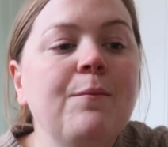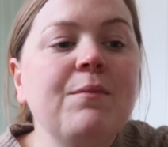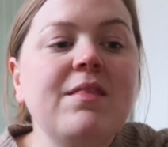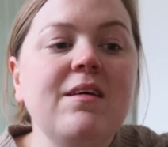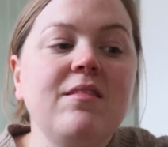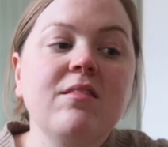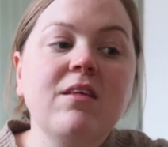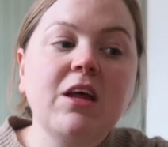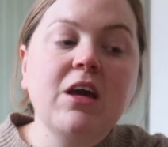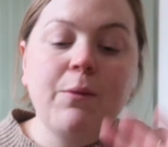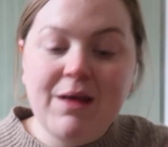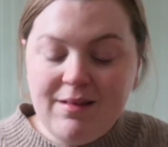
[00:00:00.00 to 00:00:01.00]
This is going
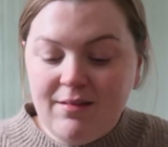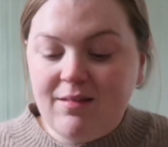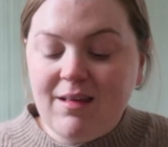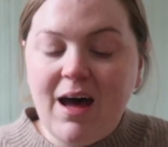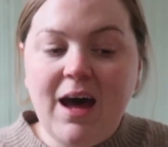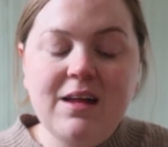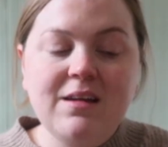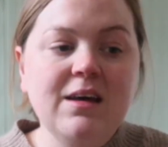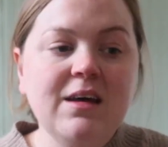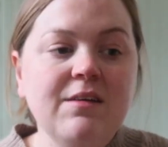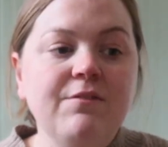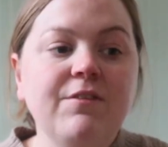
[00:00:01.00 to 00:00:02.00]
to go inside
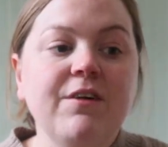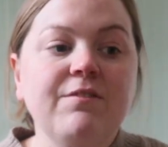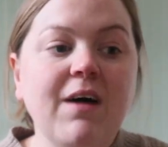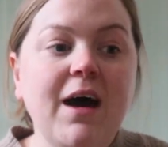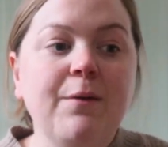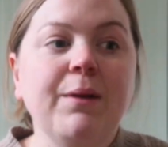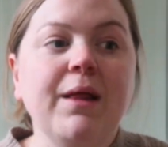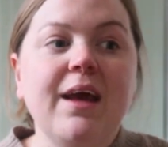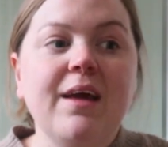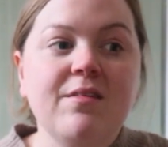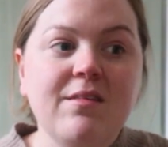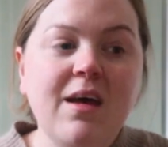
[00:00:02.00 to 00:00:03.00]
the
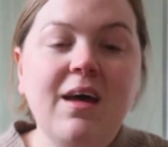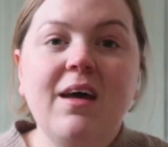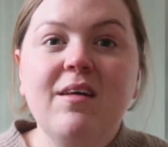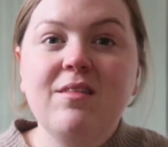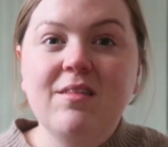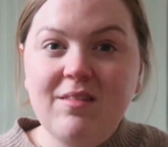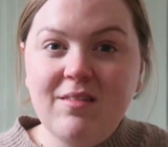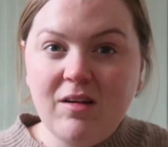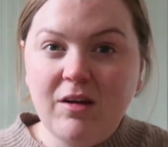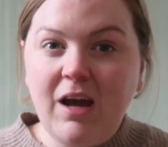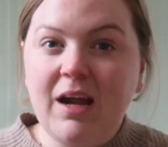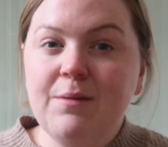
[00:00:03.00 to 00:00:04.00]
fireplace, so this is
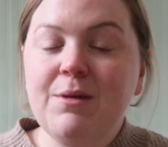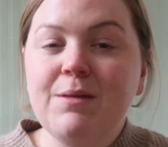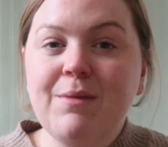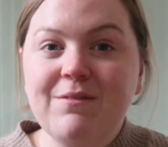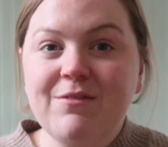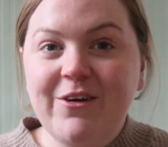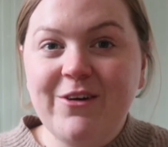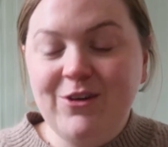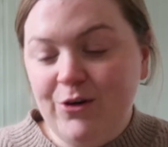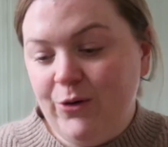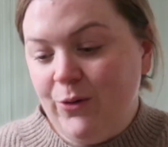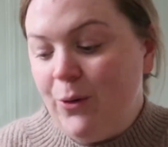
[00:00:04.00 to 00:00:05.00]
going to kind of be the main
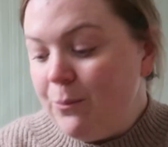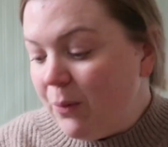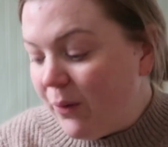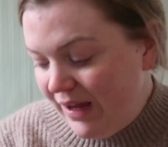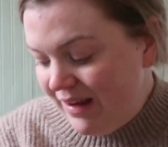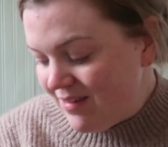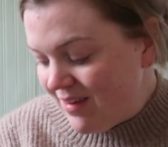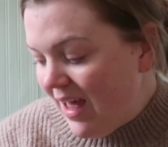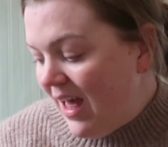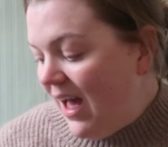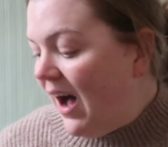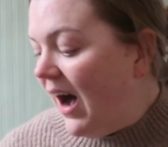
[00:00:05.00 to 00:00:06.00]
focal point.
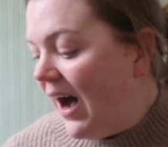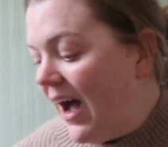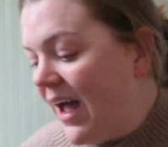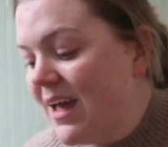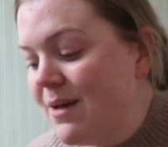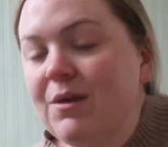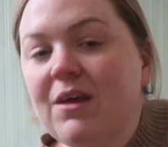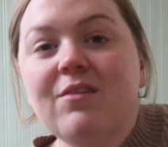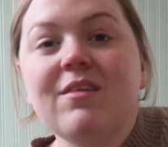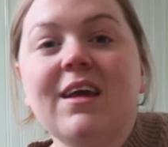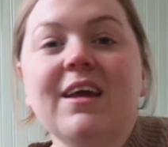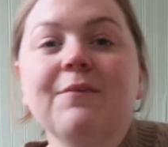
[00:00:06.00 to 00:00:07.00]
I am
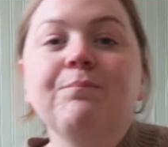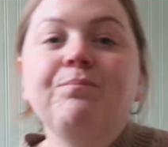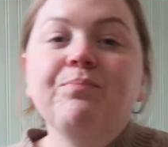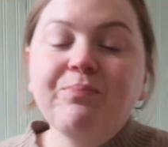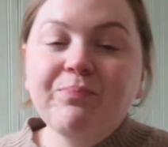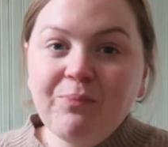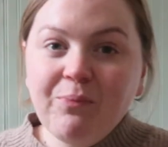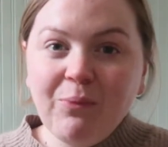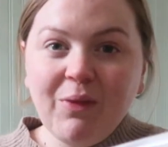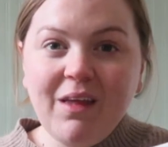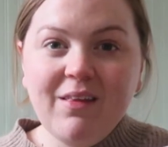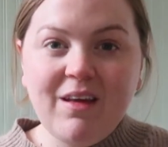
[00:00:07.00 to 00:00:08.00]
using
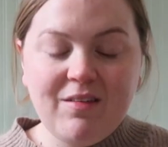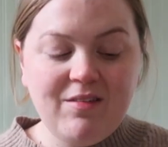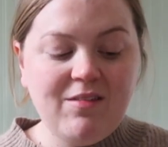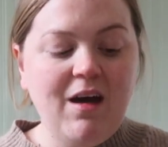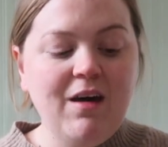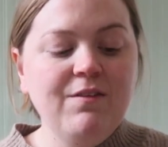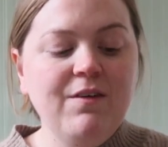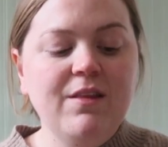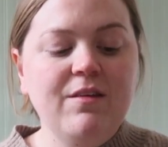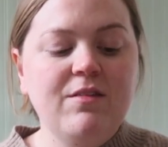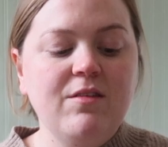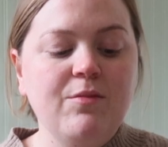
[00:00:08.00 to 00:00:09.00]
this stuff.
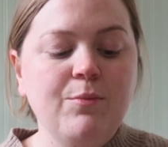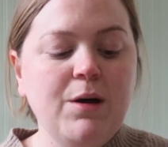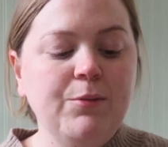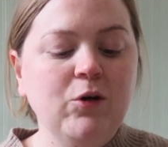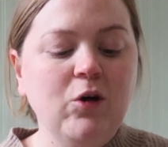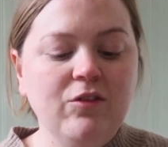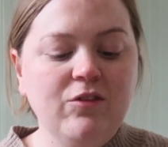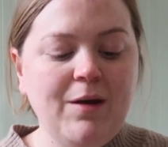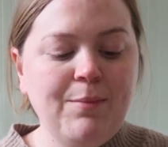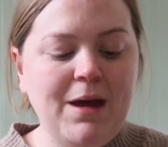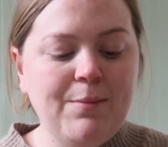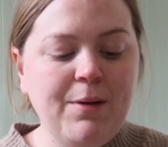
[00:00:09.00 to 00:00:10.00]
This is marble
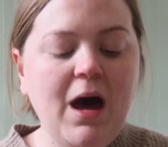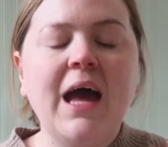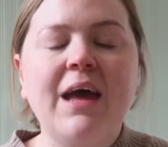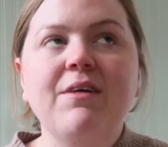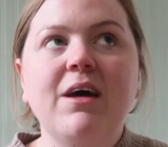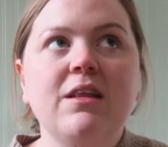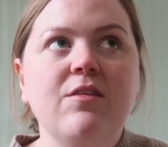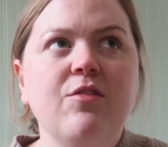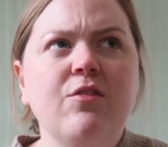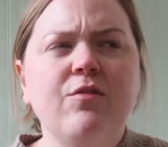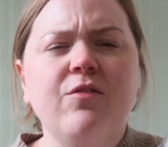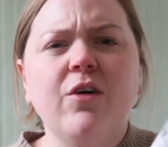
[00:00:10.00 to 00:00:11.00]
contact paper. I have had
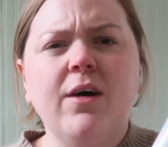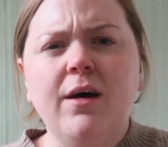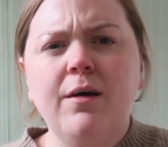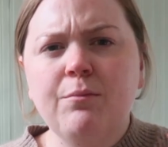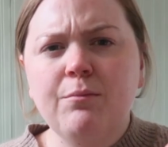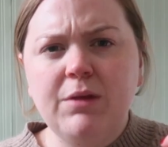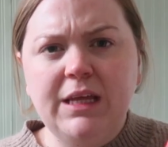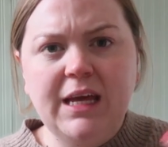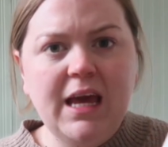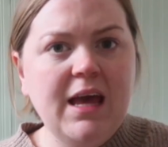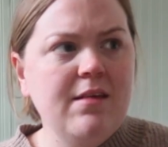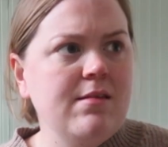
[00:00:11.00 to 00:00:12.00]
this for
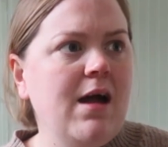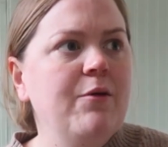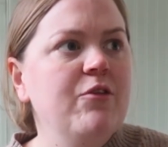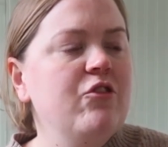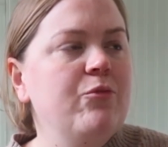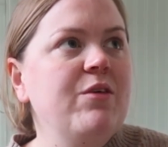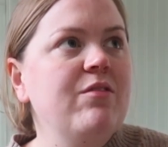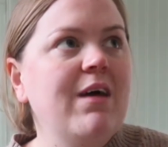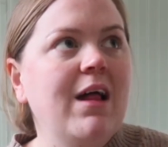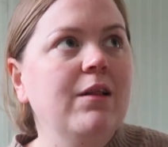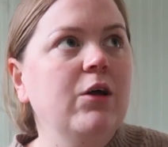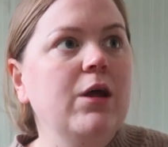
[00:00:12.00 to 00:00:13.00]
years now. It's just been
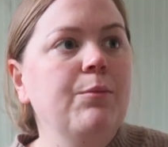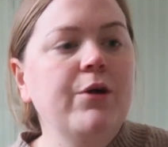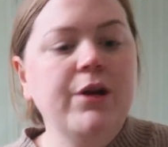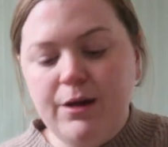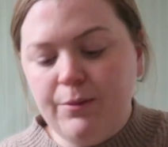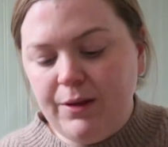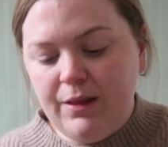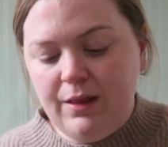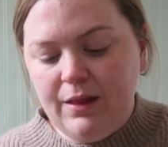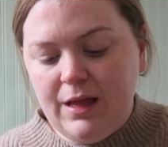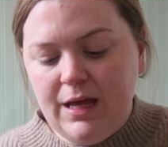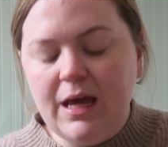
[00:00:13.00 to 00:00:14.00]
sat looking pretty up
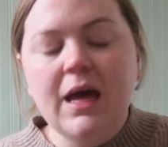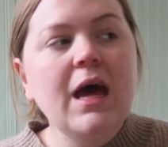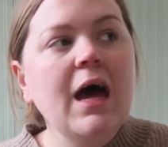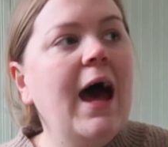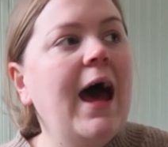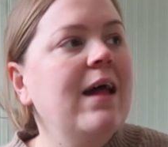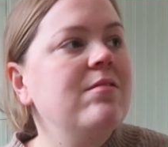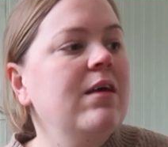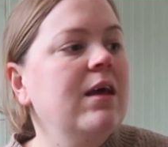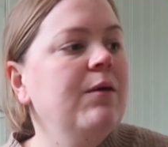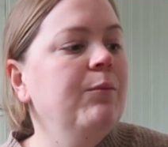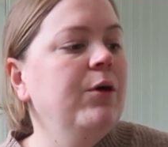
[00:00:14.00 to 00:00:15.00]
in the
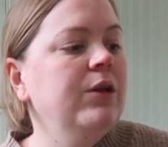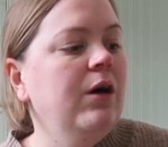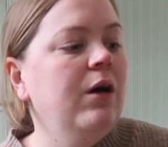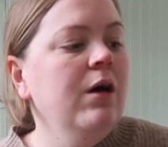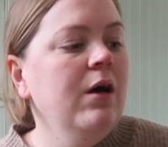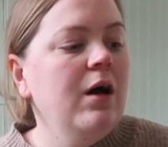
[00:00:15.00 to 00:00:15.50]
attic and whatnot.